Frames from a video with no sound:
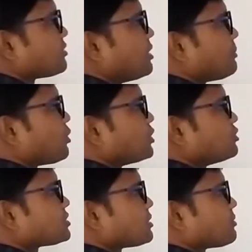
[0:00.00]
will
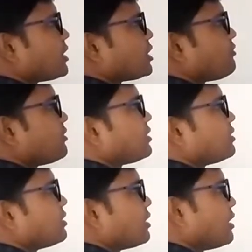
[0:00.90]
produce some kind of
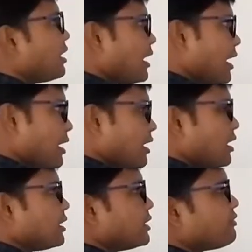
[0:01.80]

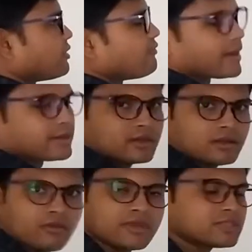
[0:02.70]
a different vector
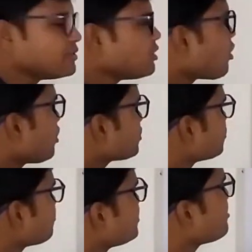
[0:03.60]
which will
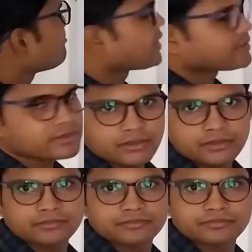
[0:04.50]
also be a vector.
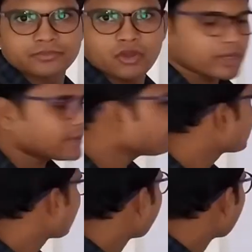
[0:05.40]
Okay,
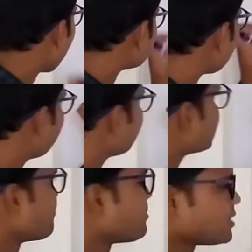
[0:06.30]
because of this
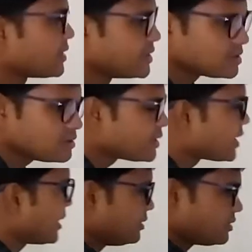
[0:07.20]
simple nature
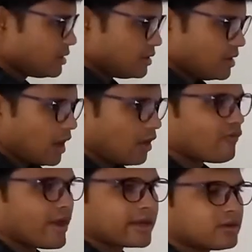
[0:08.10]
that a
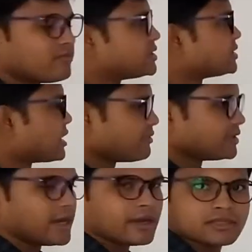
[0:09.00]
vector which is
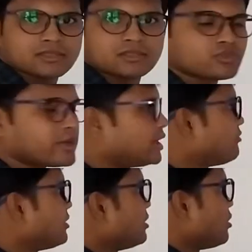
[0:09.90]
having direction, so it
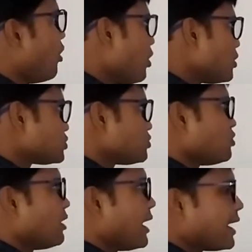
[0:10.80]
will
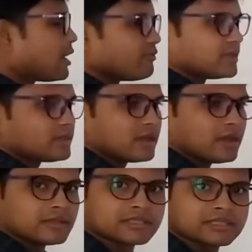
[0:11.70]
also add with
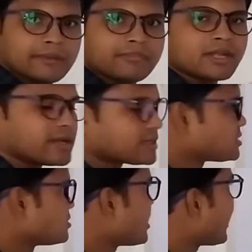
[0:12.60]
the same
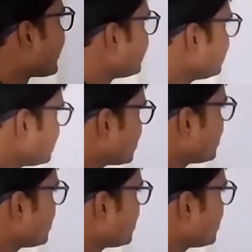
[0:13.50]
direction and